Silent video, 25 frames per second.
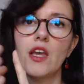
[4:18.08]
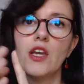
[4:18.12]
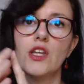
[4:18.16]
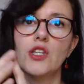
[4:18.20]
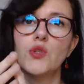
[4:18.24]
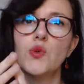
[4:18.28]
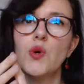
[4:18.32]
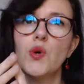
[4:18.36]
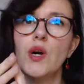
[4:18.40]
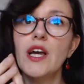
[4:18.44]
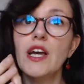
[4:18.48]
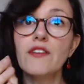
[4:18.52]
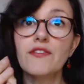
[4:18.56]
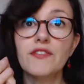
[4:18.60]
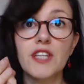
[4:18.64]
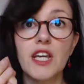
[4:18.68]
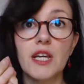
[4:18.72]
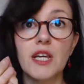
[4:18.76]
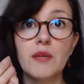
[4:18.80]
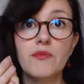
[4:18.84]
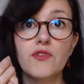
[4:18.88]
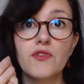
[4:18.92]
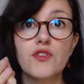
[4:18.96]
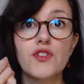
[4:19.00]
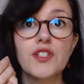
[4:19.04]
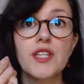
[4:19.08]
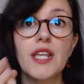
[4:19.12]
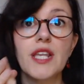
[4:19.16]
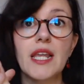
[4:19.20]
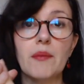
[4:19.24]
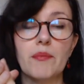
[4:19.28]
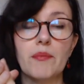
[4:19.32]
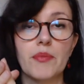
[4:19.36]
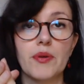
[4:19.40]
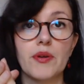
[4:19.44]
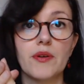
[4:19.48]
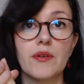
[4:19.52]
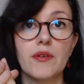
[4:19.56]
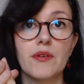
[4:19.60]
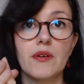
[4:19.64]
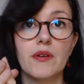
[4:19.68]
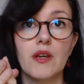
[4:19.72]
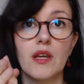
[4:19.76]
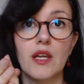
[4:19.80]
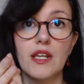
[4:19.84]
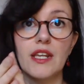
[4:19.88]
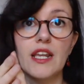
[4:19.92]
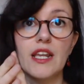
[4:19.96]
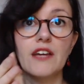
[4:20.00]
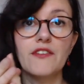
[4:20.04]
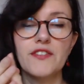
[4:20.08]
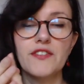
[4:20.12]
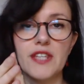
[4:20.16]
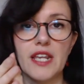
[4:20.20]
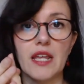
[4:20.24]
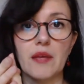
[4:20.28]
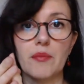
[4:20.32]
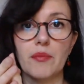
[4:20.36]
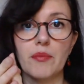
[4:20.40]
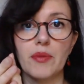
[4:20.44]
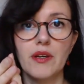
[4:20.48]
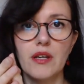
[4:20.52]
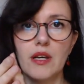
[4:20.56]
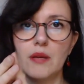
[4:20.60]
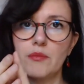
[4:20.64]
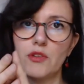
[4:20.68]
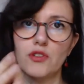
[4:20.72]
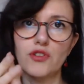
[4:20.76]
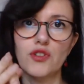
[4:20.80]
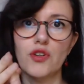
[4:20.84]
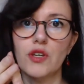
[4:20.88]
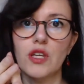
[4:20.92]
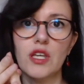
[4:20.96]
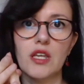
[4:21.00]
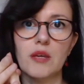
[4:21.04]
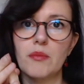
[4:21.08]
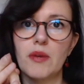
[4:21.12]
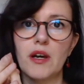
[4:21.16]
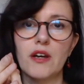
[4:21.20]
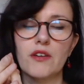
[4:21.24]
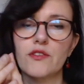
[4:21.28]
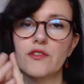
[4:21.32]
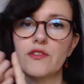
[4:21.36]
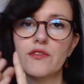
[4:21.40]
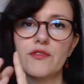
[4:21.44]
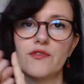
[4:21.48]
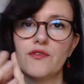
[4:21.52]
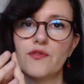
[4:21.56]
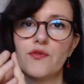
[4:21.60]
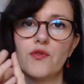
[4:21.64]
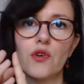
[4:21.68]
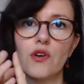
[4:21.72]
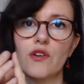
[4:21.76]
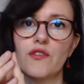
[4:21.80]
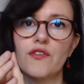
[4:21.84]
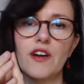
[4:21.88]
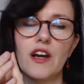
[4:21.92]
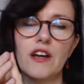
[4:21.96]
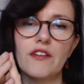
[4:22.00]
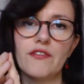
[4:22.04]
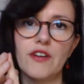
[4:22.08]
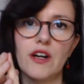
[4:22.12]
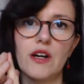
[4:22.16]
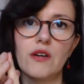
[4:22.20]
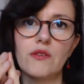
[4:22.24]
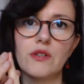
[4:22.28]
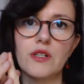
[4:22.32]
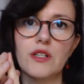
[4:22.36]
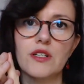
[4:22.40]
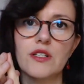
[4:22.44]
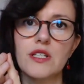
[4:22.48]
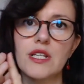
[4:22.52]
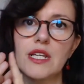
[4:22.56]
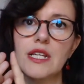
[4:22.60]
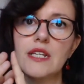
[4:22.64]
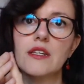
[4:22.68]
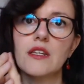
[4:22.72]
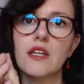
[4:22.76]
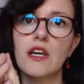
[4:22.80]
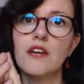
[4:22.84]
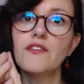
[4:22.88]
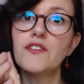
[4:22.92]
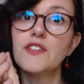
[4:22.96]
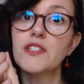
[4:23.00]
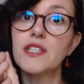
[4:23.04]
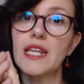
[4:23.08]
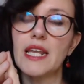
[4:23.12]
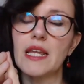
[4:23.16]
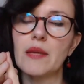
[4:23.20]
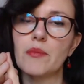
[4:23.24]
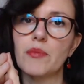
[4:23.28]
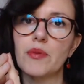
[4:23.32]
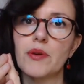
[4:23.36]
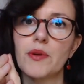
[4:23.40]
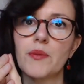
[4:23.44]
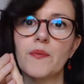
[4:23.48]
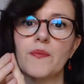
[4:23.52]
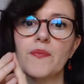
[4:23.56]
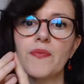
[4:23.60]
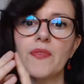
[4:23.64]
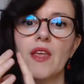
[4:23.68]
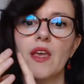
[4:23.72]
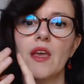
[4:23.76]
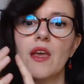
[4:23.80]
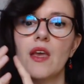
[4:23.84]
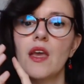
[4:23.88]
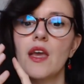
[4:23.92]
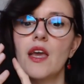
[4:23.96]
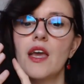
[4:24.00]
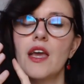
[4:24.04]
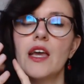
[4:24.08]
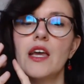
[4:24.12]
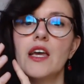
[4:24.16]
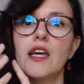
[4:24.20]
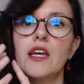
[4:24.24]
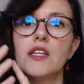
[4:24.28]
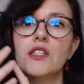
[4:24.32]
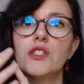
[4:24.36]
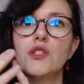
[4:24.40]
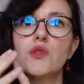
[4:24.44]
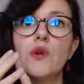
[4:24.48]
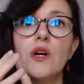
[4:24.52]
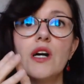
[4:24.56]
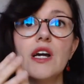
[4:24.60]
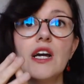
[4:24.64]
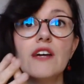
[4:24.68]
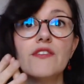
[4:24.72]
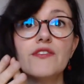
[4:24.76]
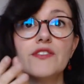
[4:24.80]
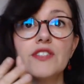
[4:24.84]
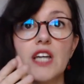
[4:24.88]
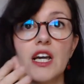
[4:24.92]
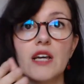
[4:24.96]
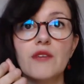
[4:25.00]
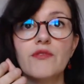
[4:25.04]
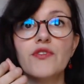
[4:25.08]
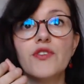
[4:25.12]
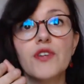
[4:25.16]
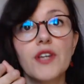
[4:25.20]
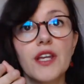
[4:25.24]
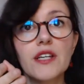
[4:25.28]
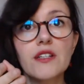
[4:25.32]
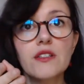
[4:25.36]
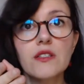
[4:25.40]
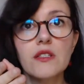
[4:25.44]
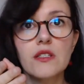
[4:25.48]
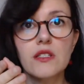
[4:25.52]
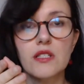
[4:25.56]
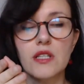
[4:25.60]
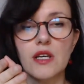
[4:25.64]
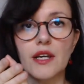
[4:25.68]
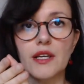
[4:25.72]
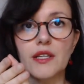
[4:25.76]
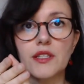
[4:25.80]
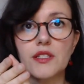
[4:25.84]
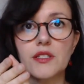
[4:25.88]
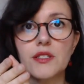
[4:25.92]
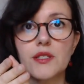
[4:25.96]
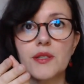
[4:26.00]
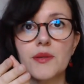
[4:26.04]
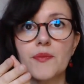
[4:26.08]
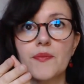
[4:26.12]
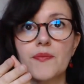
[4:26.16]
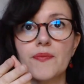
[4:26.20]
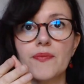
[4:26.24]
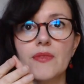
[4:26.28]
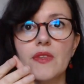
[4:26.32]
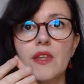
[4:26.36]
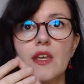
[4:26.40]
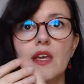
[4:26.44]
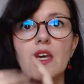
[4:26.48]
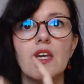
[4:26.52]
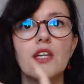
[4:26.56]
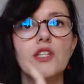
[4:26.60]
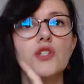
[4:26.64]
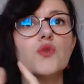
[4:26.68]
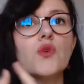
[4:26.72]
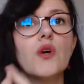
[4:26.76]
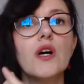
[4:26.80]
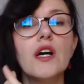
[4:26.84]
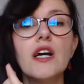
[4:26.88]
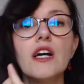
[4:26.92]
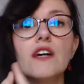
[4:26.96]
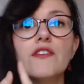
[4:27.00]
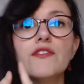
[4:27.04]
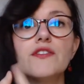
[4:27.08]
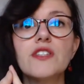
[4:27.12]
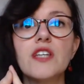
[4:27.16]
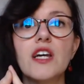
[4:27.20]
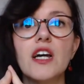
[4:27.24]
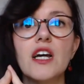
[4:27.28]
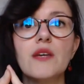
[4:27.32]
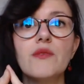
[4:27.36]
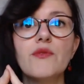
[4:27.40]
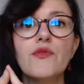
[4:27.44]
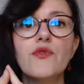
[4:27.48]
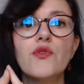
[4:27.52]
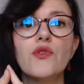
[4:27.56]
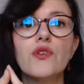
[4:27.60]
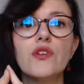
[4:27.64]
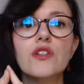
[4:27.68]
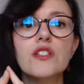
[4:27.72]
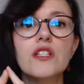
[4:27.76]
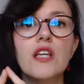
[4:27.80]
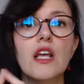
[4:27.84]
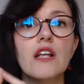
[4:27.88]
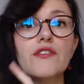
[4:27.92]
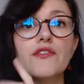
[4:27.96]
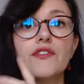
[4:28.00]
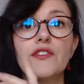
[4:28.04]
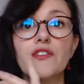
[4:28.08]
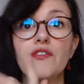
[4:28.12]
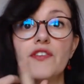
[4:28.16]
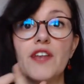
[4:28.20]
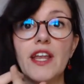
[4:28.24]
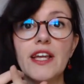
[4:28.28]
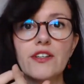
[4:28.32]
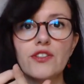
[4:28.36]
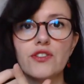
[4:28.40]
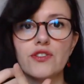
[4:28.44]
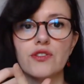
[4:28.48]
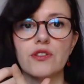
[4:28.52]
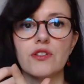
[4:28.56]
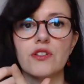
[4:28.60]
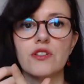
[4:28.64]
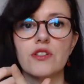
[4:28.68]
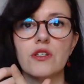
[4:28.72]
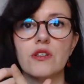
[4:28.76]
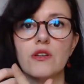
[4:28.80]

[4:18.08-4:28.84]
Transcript: Do I have time for sleep? Enough sleep. Eh? I'm not talking about 4 or 5 hours. Enough sleep. Do I have time for exercise? Do I have time for self-reflections?